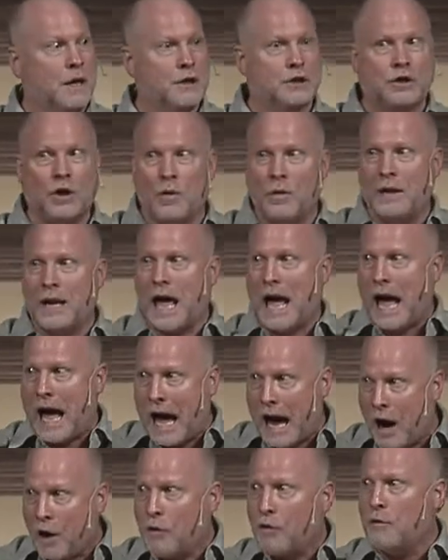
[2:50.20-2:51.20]
So in
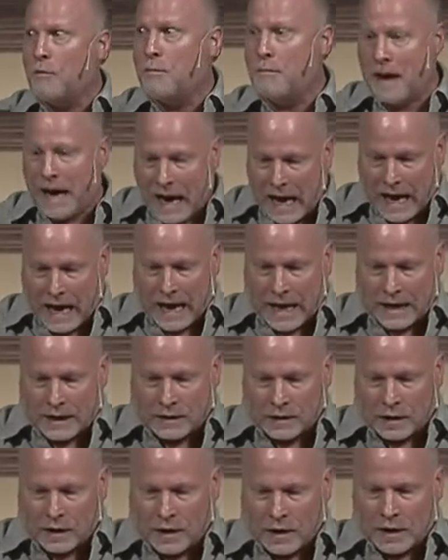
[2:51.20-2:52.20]
our
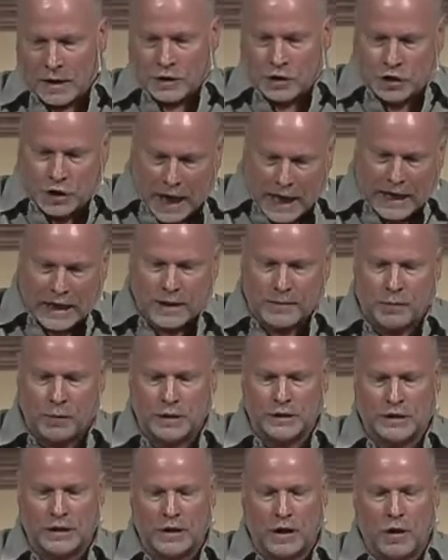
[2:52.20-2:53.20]
mind, Jacob
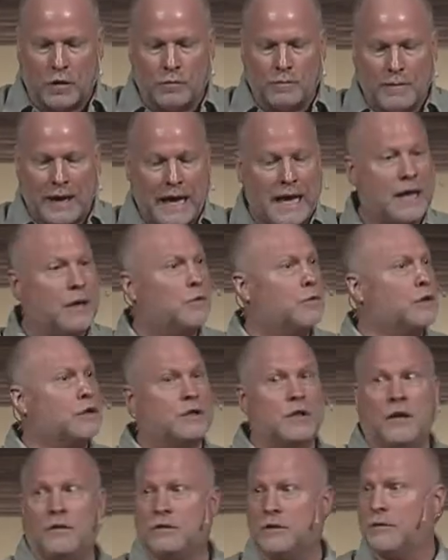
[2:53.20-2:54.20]
was an old man
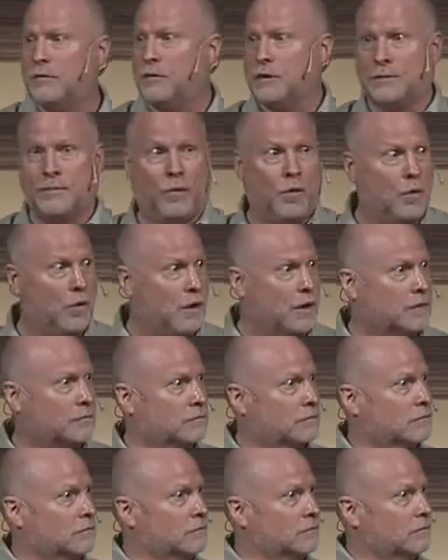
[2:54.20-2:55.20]
when Joseph was born.
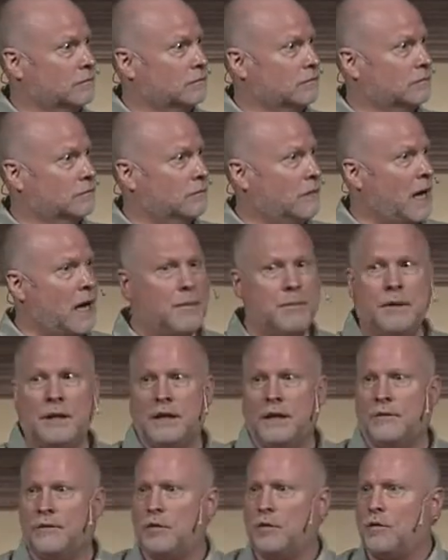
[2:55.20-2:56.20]
How
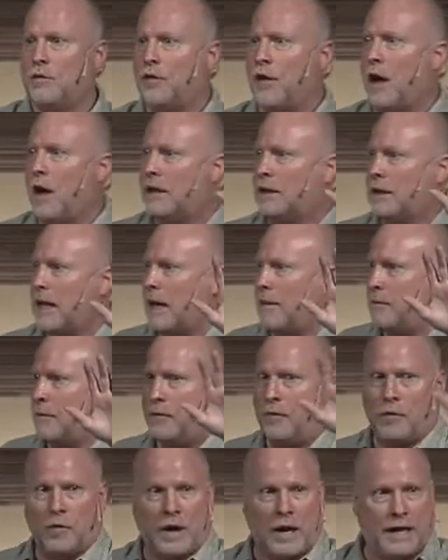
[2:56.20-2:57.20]
many of you thought that
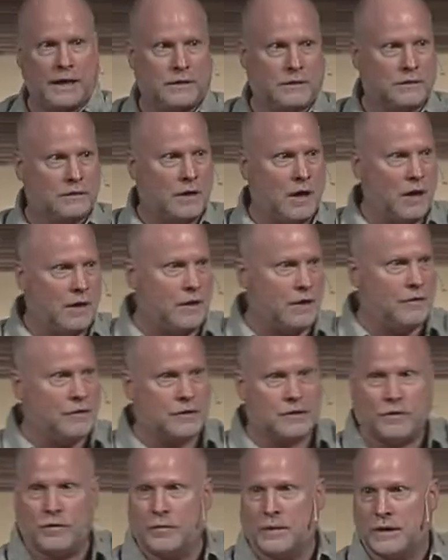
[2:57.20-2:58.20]
before I taught on
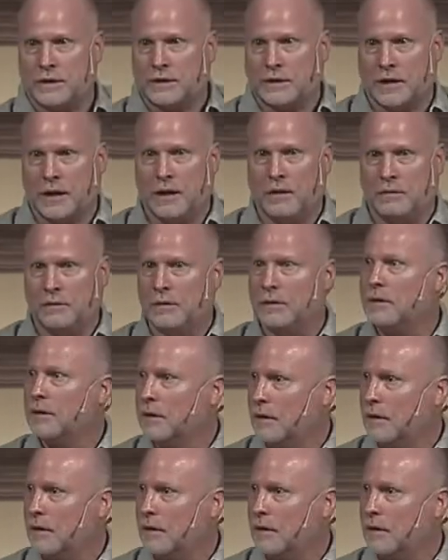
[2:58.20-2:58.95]
this 2 weeks ago?